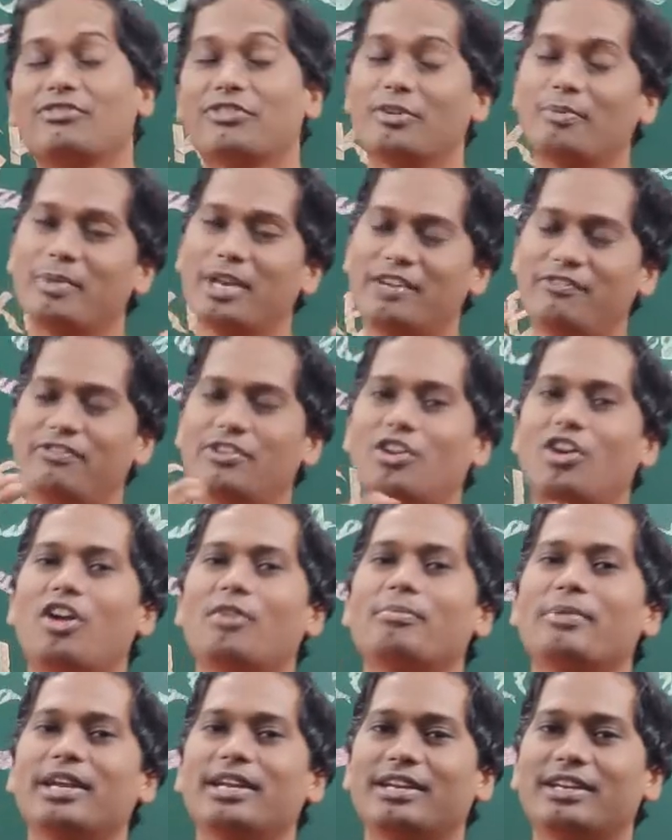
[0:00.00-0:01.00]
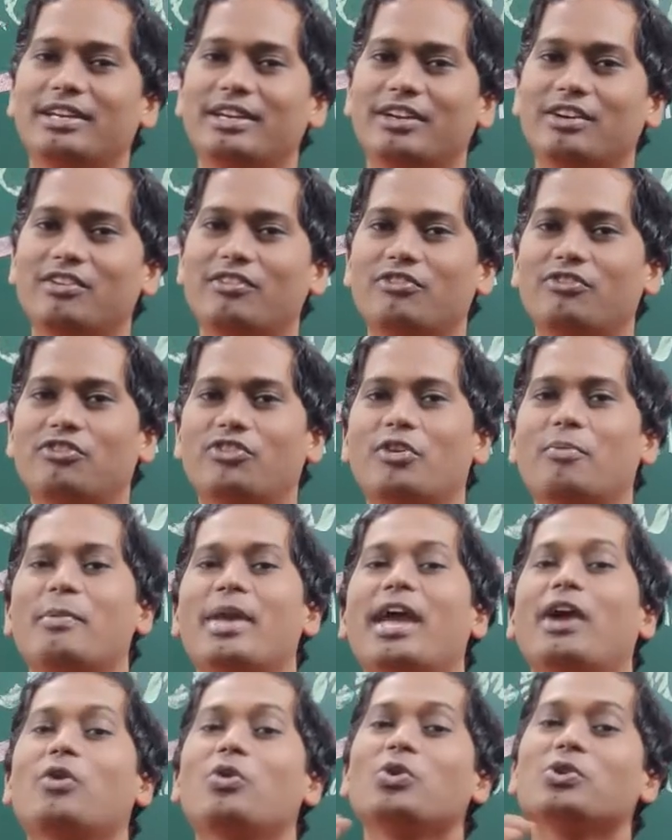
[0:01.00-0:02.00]
From environment, from
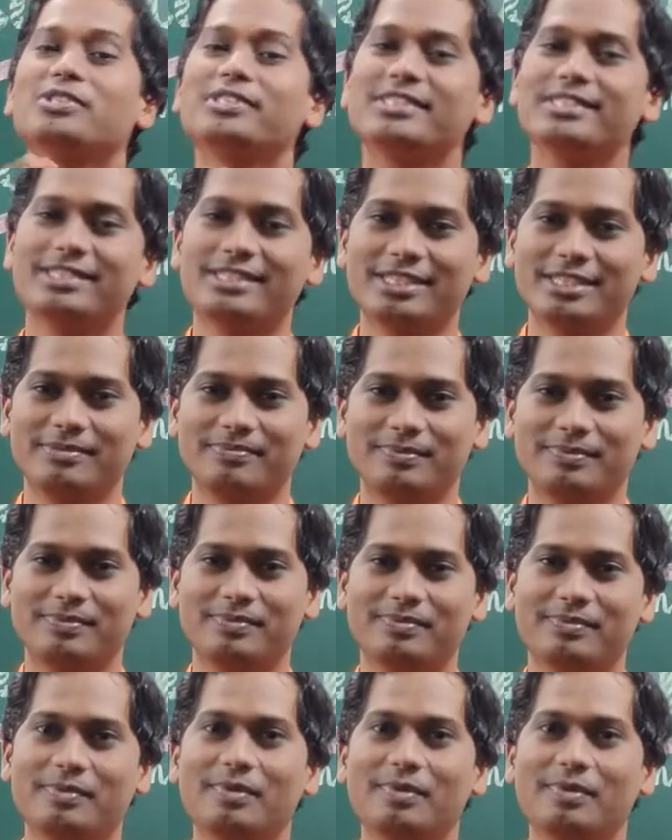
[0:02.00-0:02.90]
ecosystem.